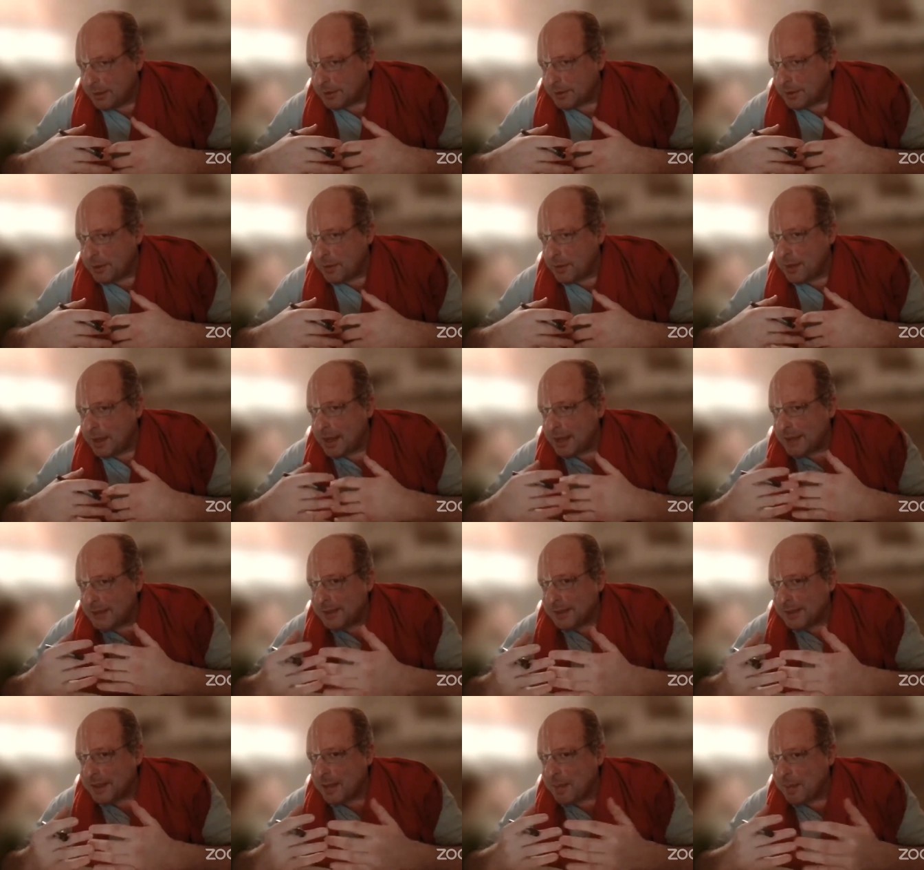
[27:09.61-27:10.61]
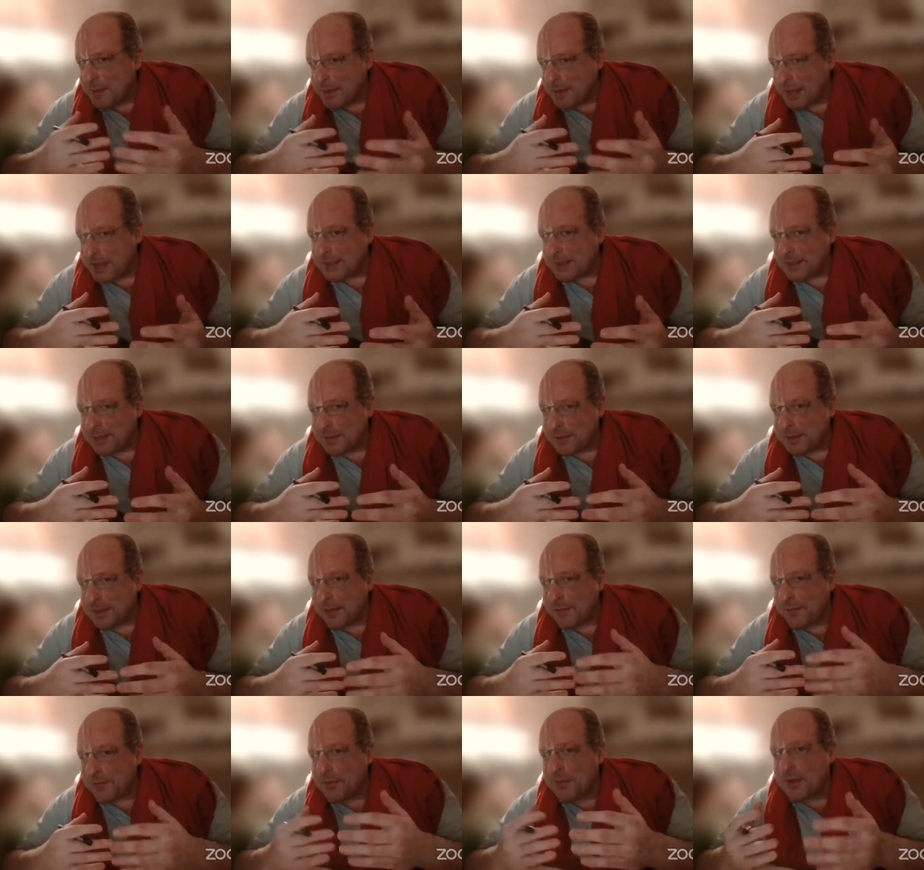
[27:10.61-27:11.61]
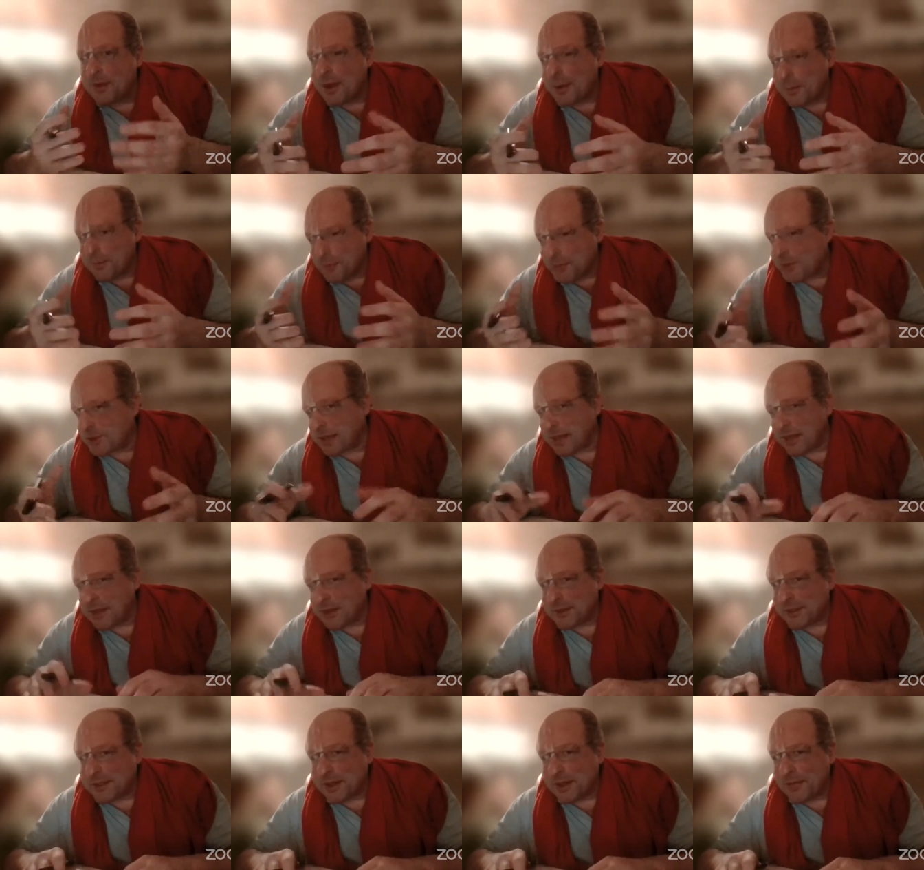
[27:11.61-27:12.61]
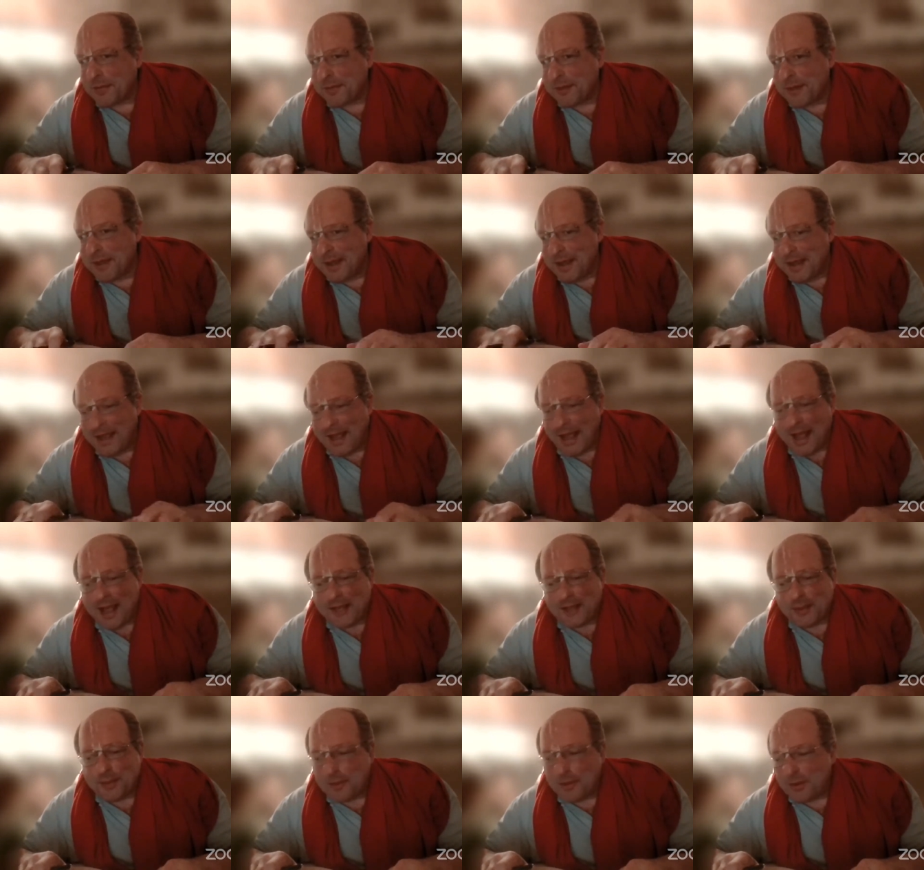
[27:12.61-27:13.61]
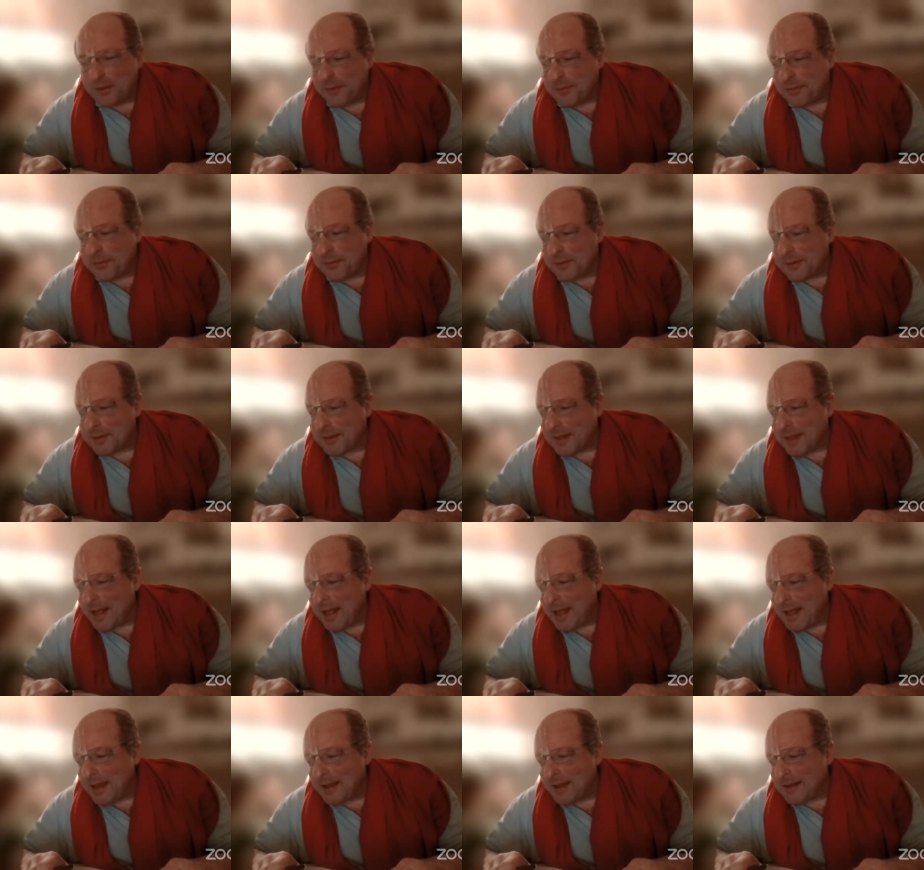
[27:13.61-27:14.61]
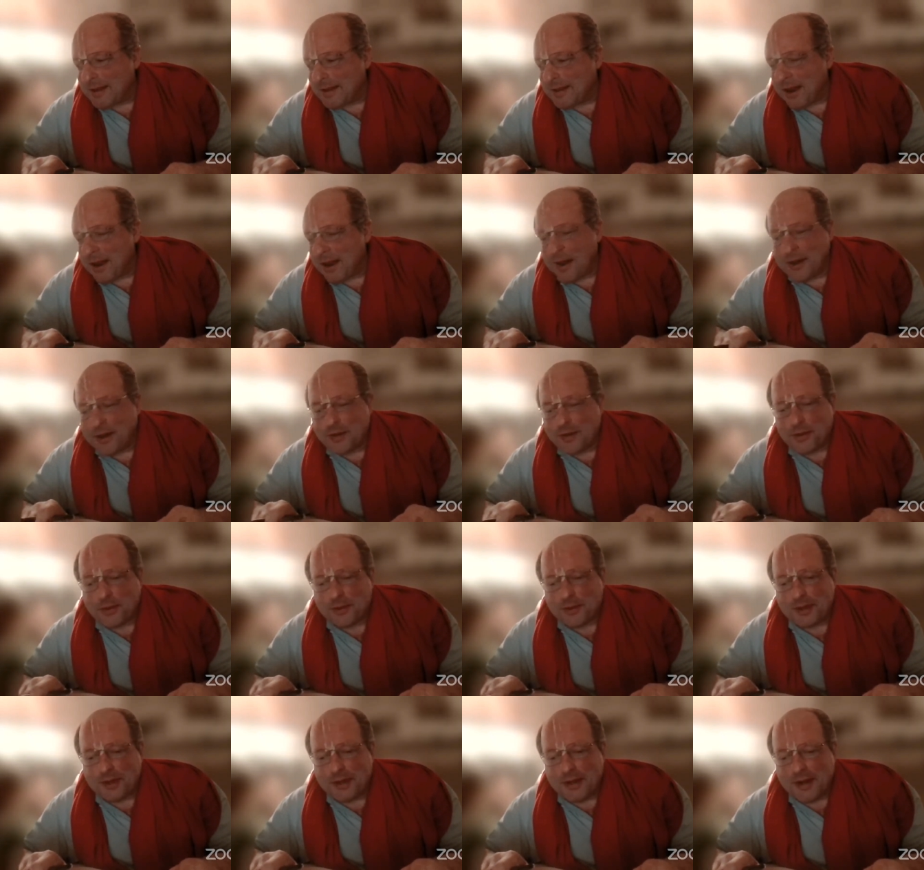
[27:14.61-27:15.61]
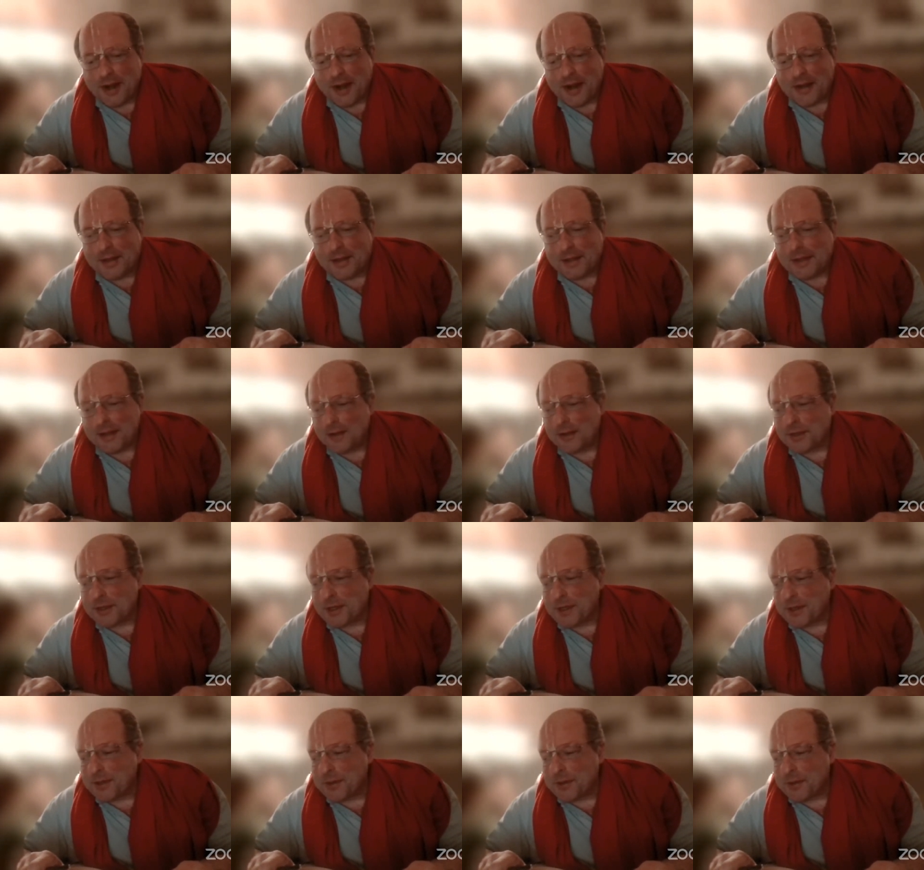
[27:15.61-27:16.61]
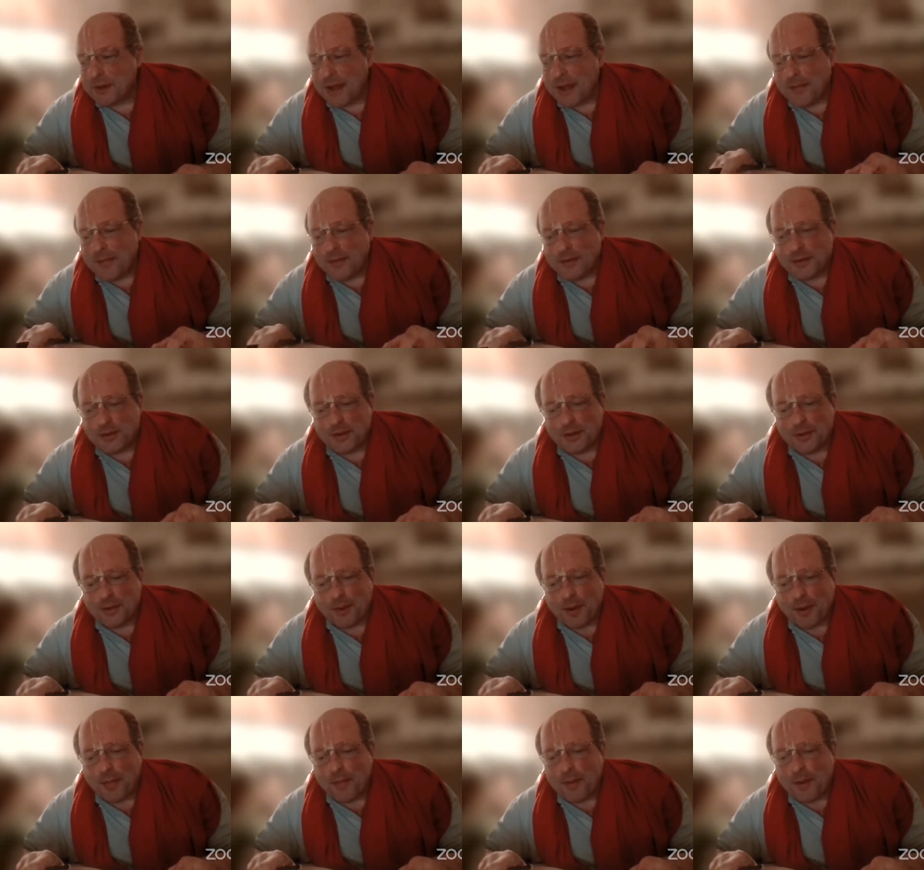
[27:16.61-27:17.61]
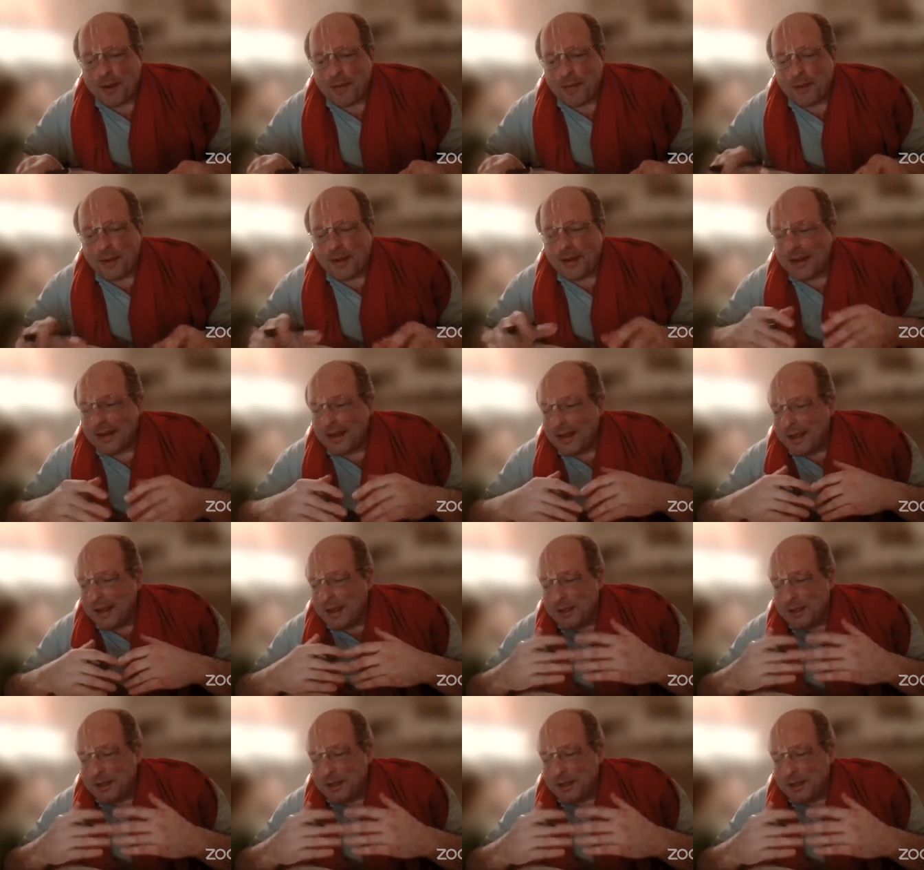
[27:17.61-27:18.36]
So he has to come and taste himself. You can't appreciate yourself as a beautiful uh, darling daughter and darling son of Srila Gurudev and Srila Prabhupada, but